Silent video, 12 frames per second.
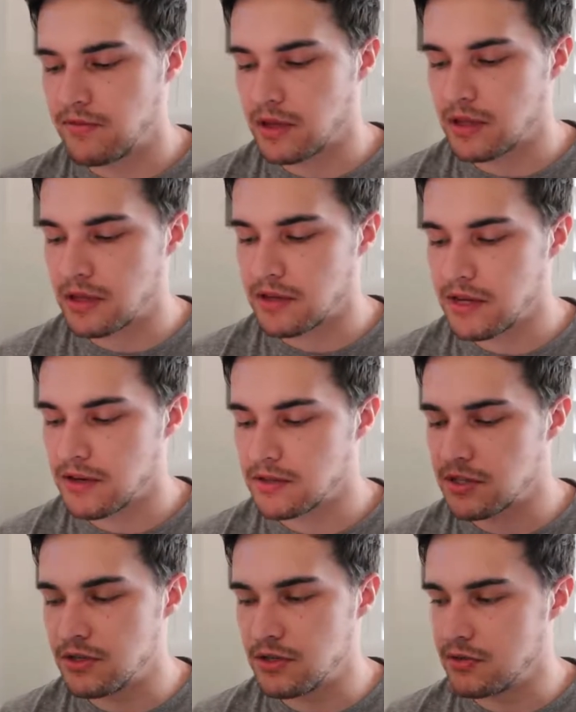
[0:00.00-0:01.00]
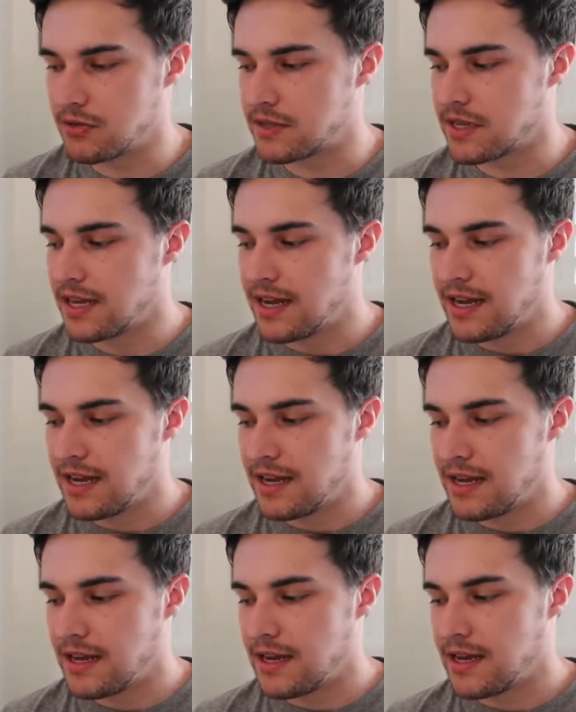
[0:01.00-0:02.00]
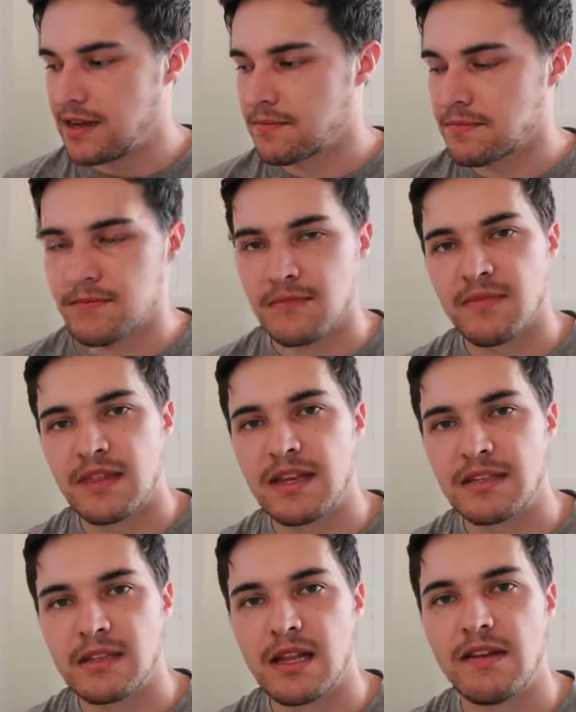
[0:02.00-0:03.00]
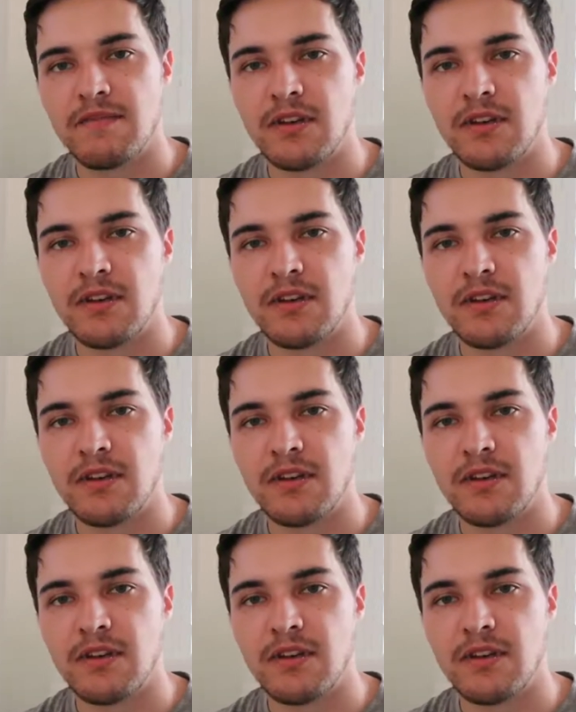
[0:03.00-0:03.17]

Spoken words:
if you click here to news, it's a live